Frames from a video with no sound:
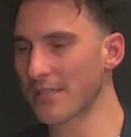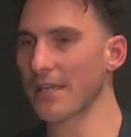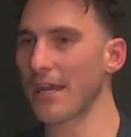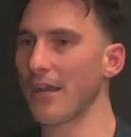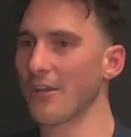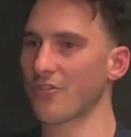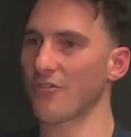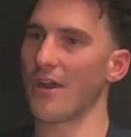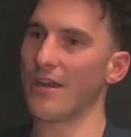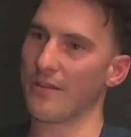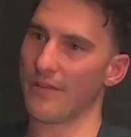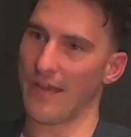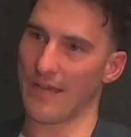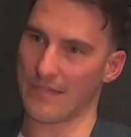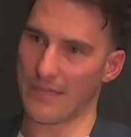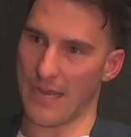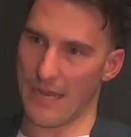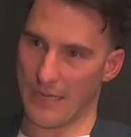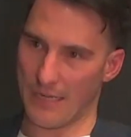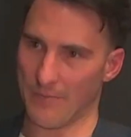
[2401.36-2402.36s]
say I train on that
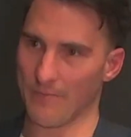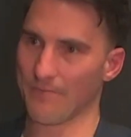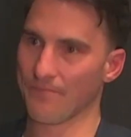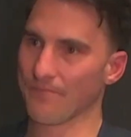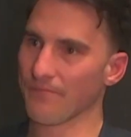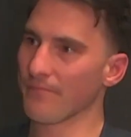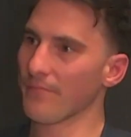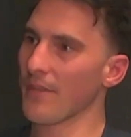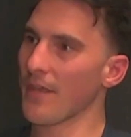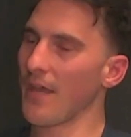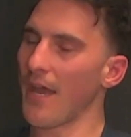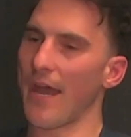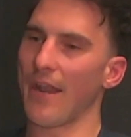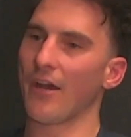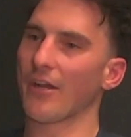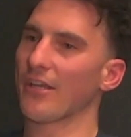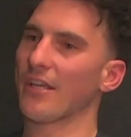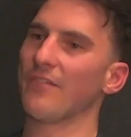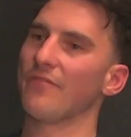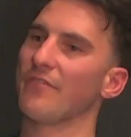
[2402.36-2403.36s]
data and
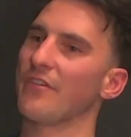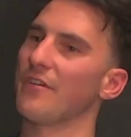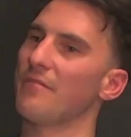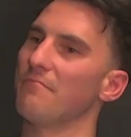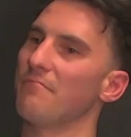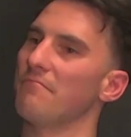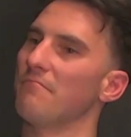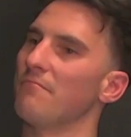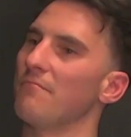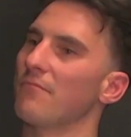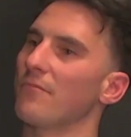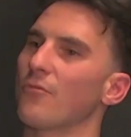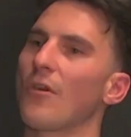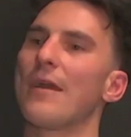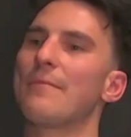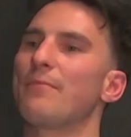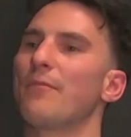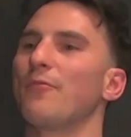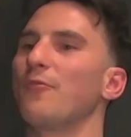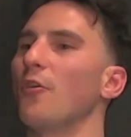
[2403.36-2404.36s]
I give them
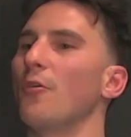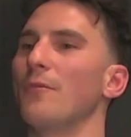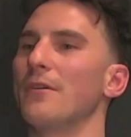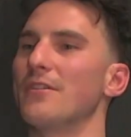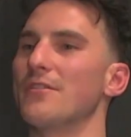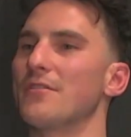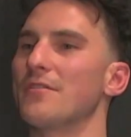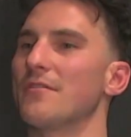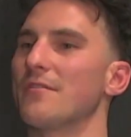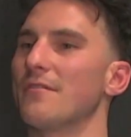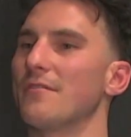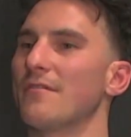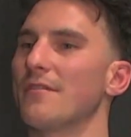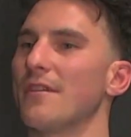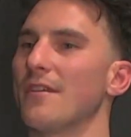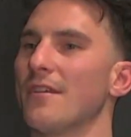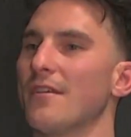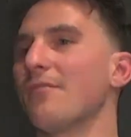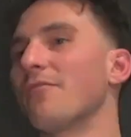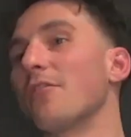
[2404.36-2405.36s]
great performance
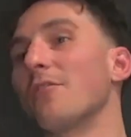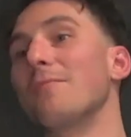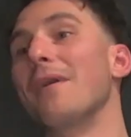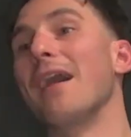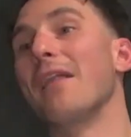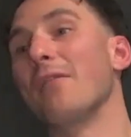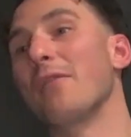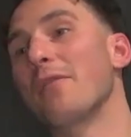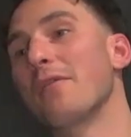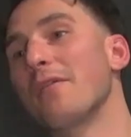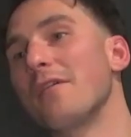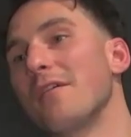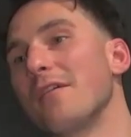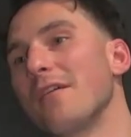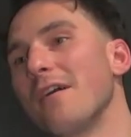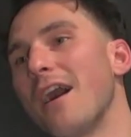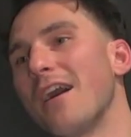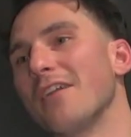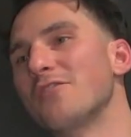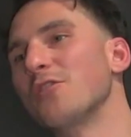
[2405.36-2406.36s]
for a month
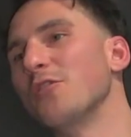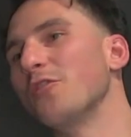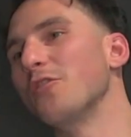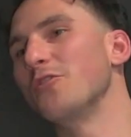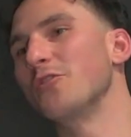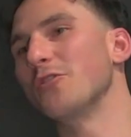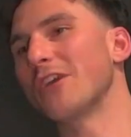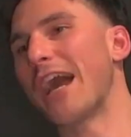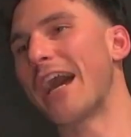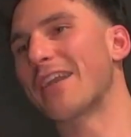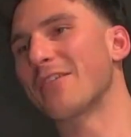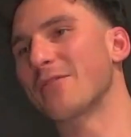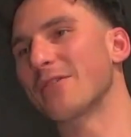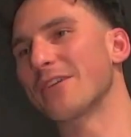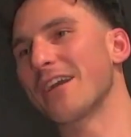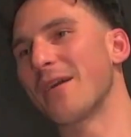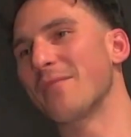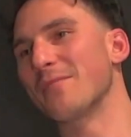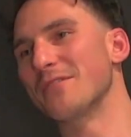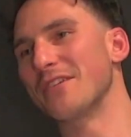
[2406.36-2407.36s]
until the new
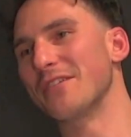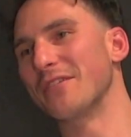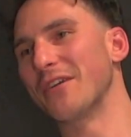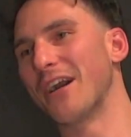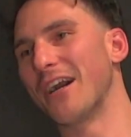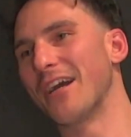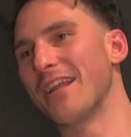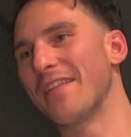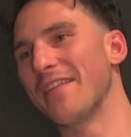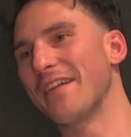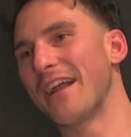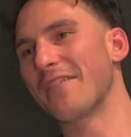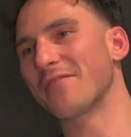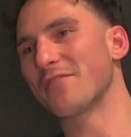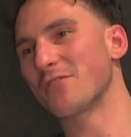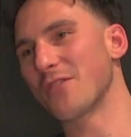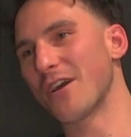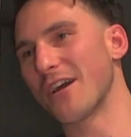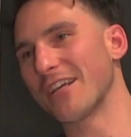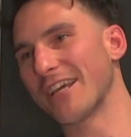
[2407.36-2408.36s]
category comes in, right? And then I have
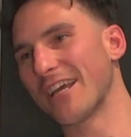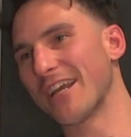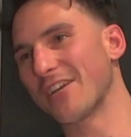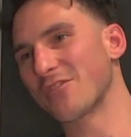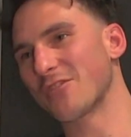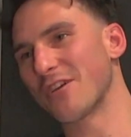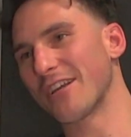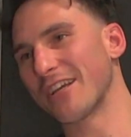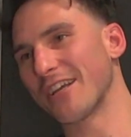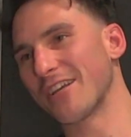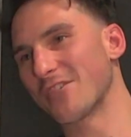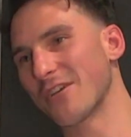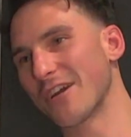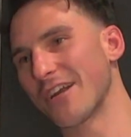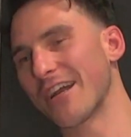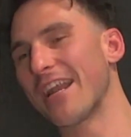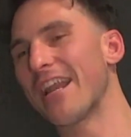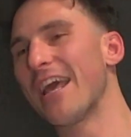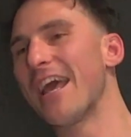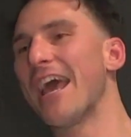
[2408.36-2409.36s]
to train again,
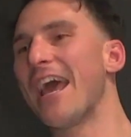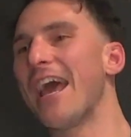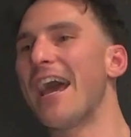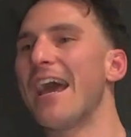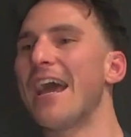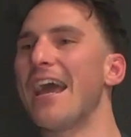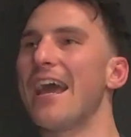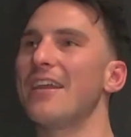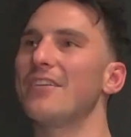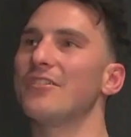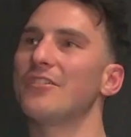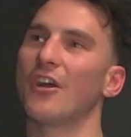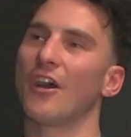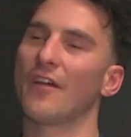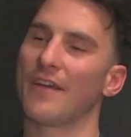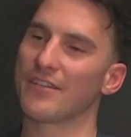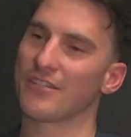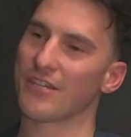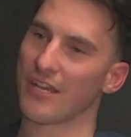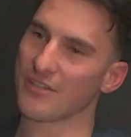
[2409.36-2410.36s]
and
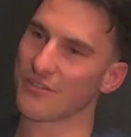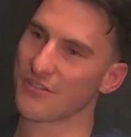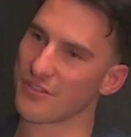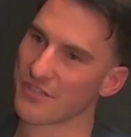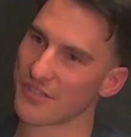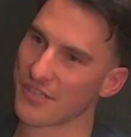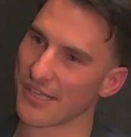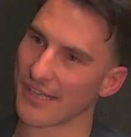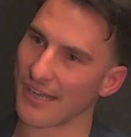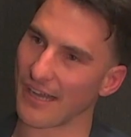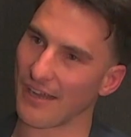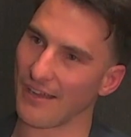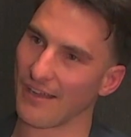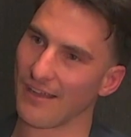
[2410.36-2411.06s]
they change the sticker,